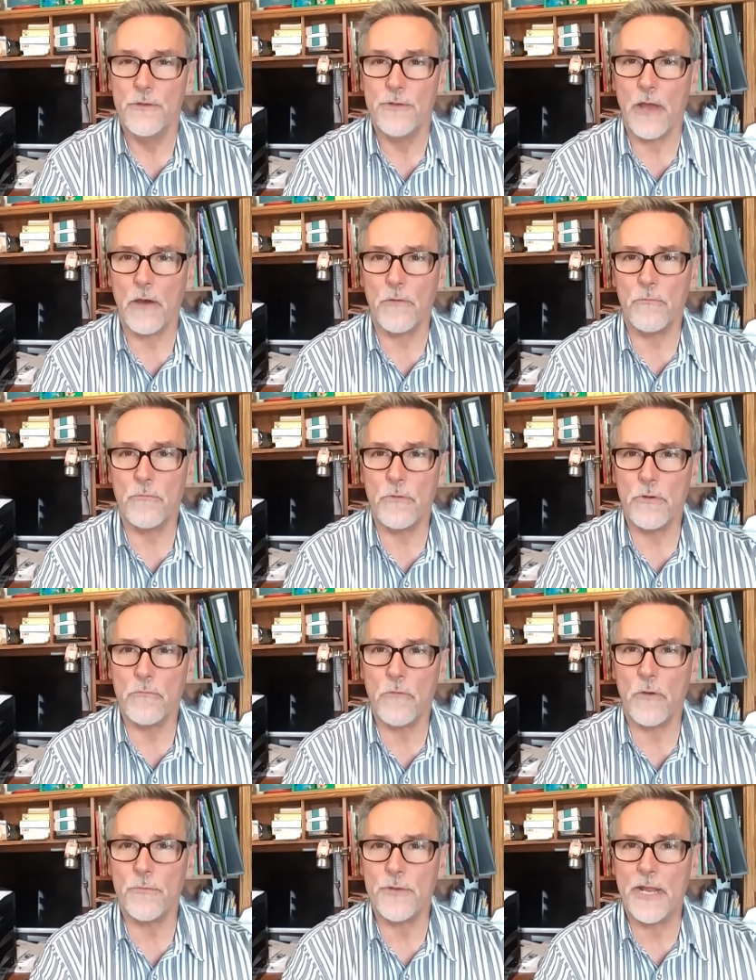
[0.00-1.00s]
Now, what,
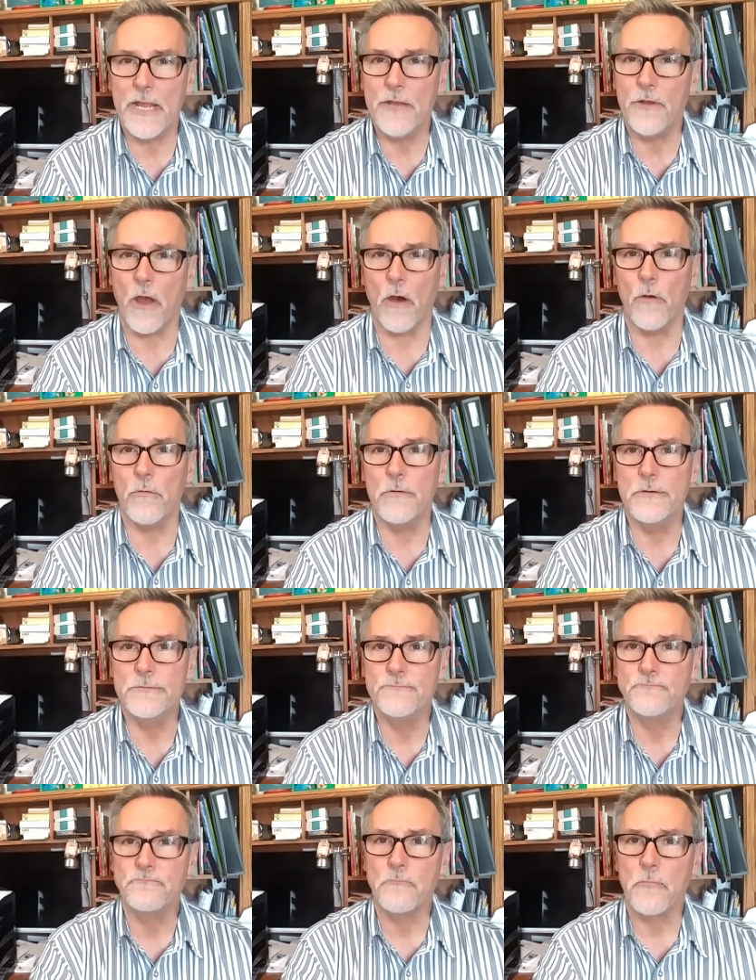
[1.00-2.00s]
what would he know
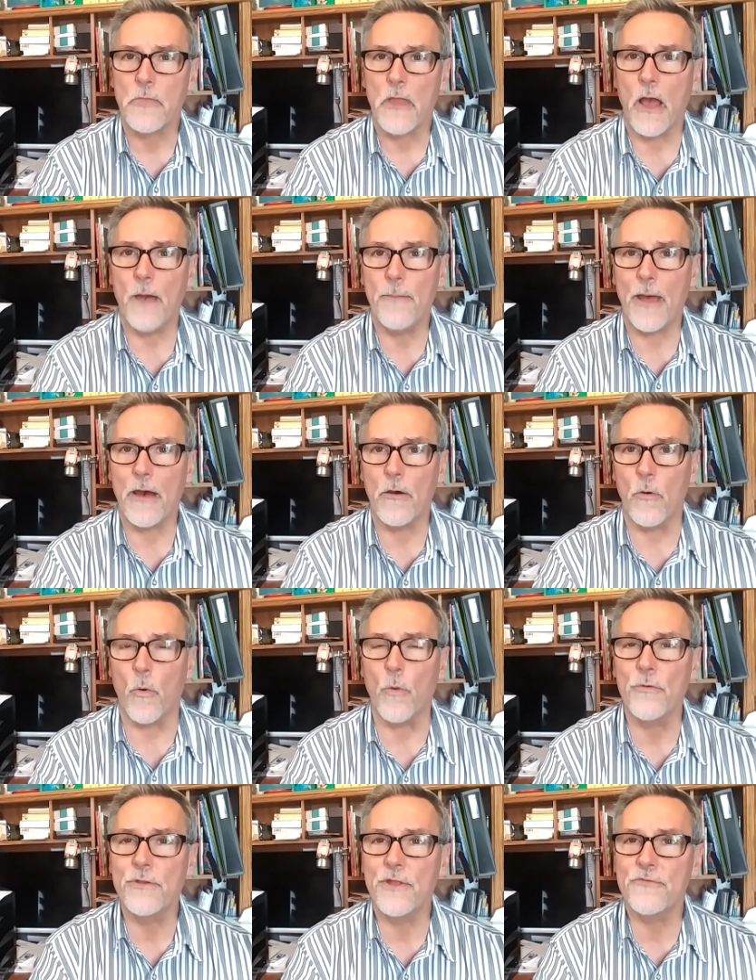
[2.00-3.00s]
about
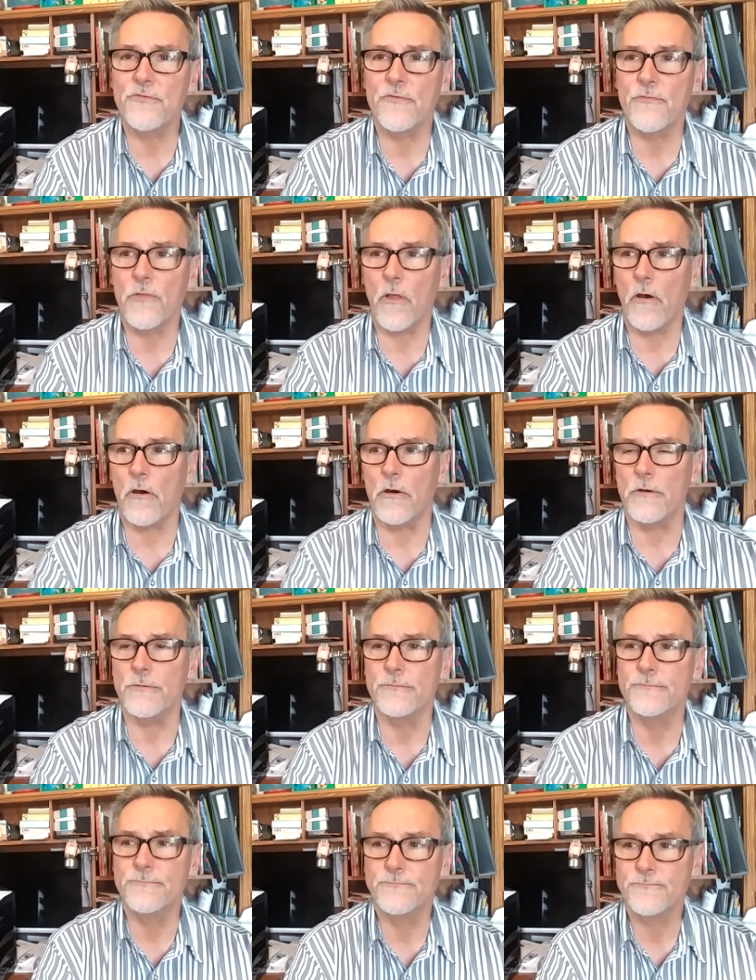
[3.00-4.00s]
ordinance of law
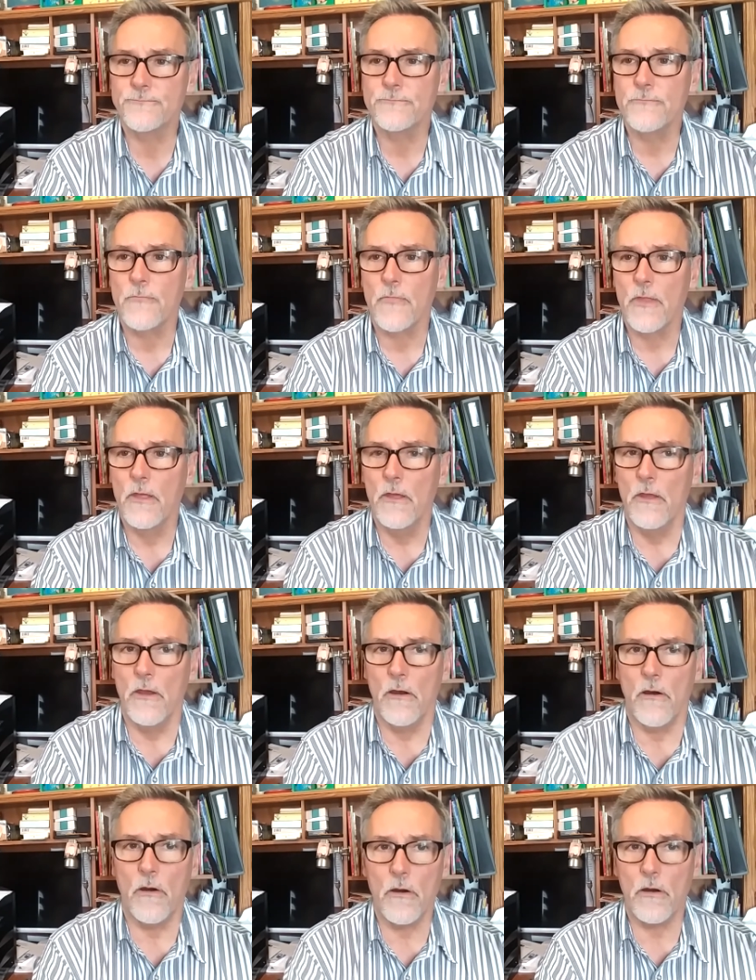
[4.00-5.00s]

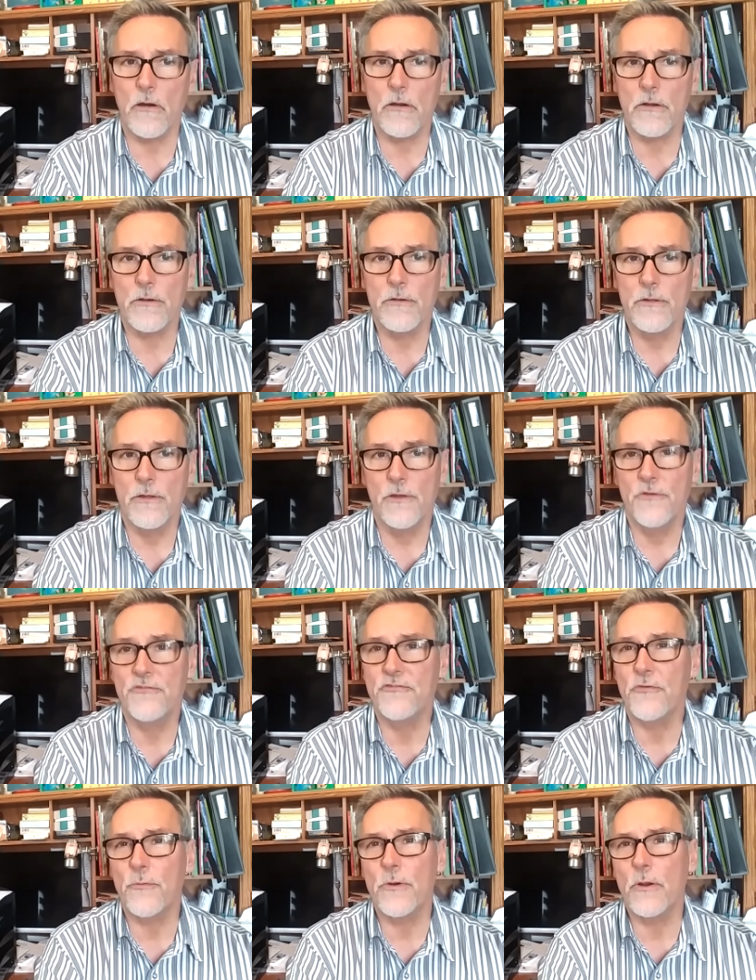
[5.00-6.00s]
or
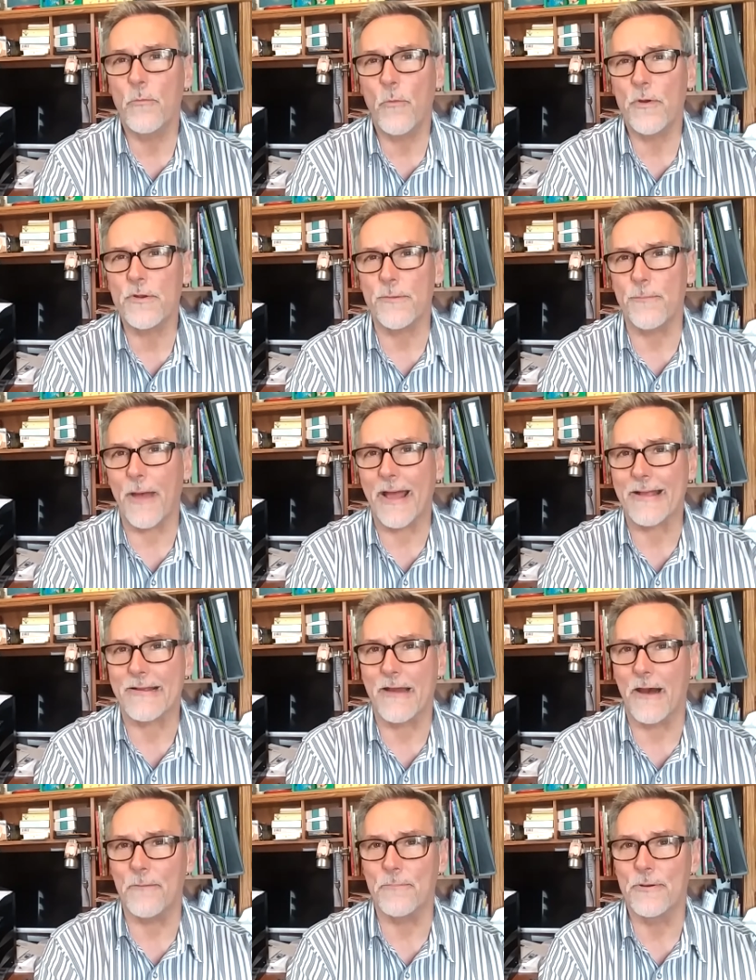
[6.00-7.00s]
sewer and water
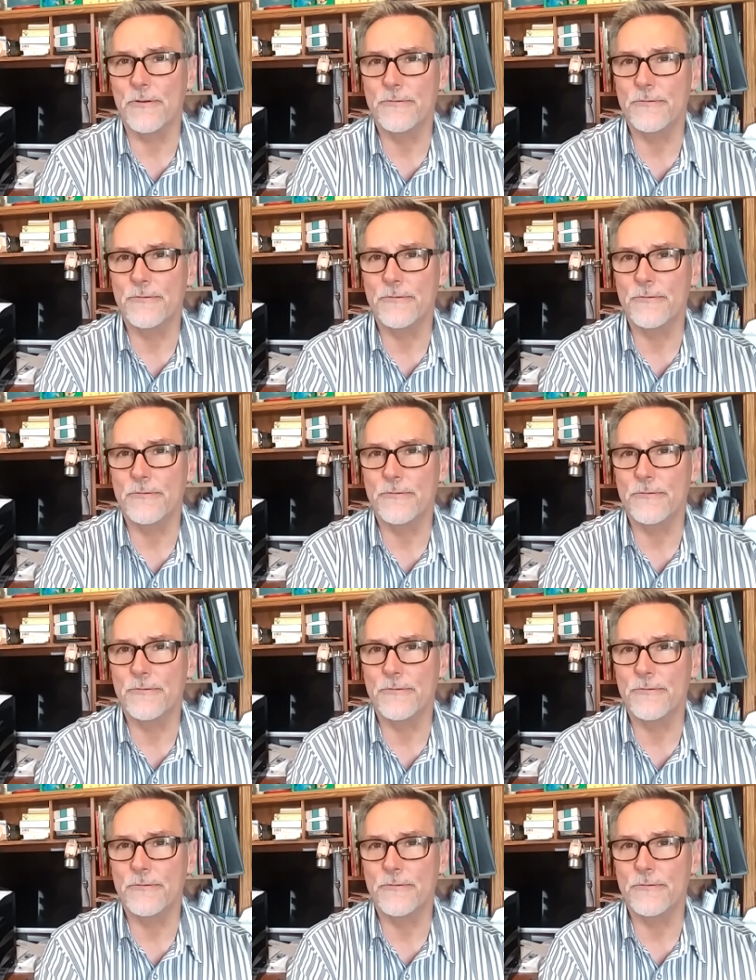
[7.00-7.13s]
backup?